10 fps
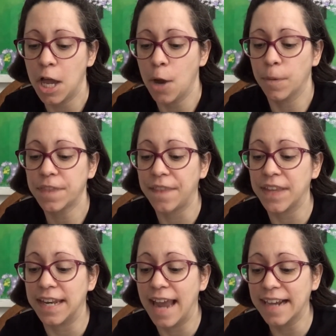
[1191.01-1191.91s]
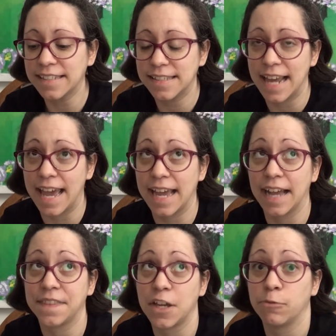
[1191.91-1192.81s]
But then the next day, I
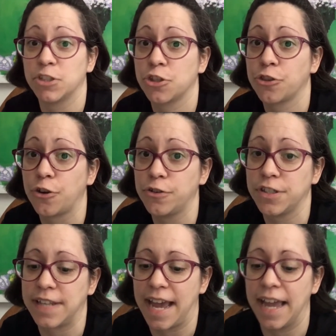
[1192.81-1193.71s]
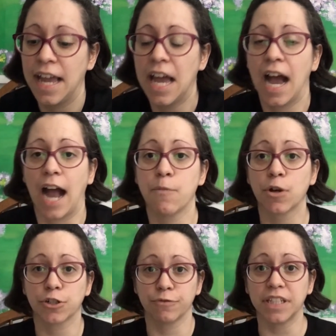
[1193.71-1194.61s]
think it was Thursday, I
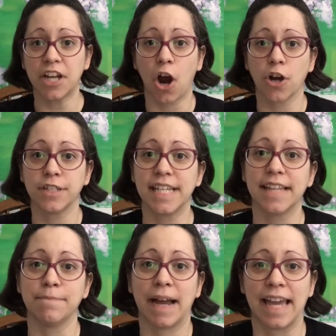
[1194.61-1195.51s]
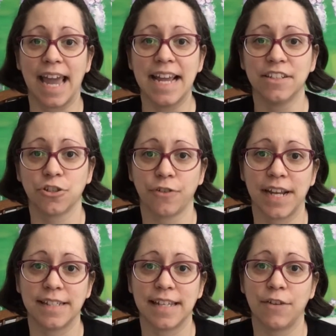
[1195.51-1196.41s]
worked really hard to get my 8
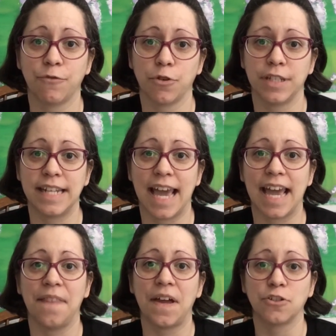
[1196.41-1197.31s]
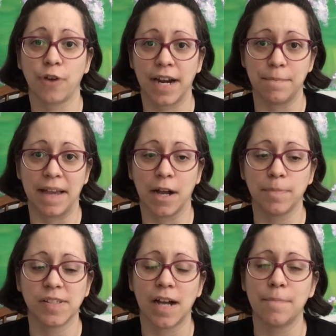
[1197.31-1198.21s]
strands in for the day and then try to make up
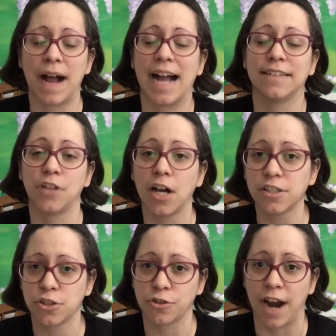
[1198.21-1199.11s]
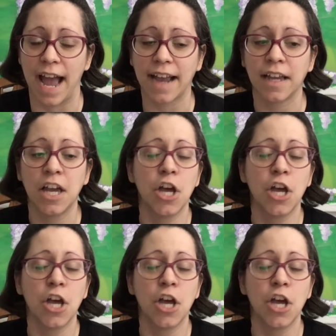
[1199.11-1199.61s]
some. I lost track.